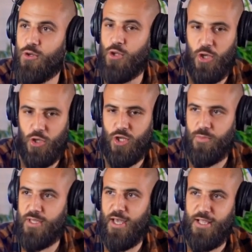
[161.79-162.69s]
Right,
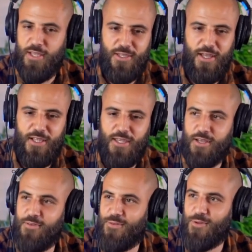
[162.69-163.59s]
so while
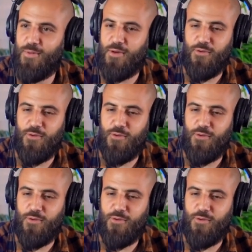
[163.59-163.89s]
everyone's different,